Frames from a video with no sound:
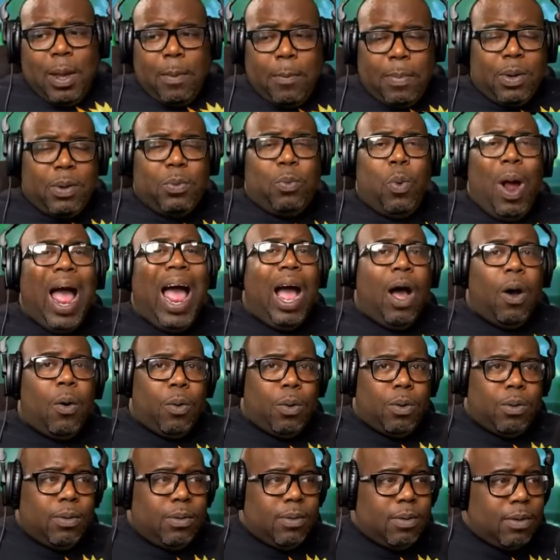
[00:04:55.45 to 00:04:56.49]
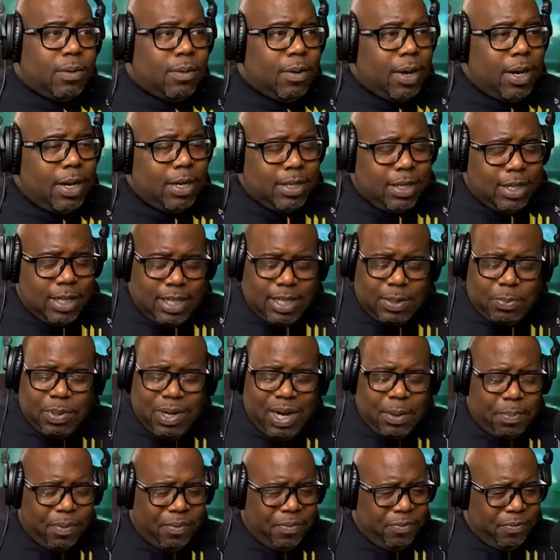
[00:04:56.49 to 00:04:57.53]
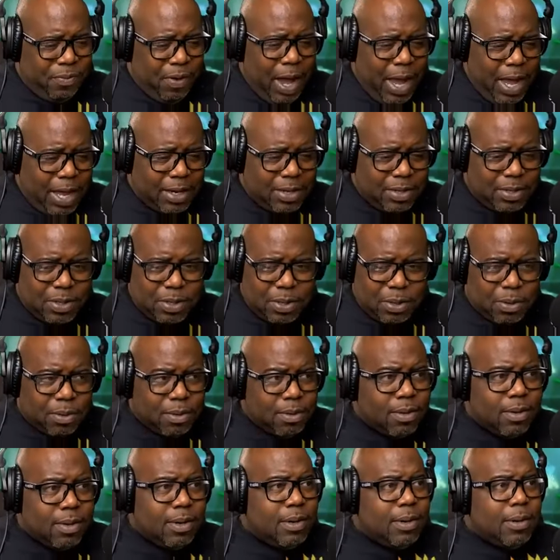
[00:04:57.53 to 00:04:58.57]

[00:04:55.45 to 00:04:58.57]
But wow, all right? Did she put up a fight, sir?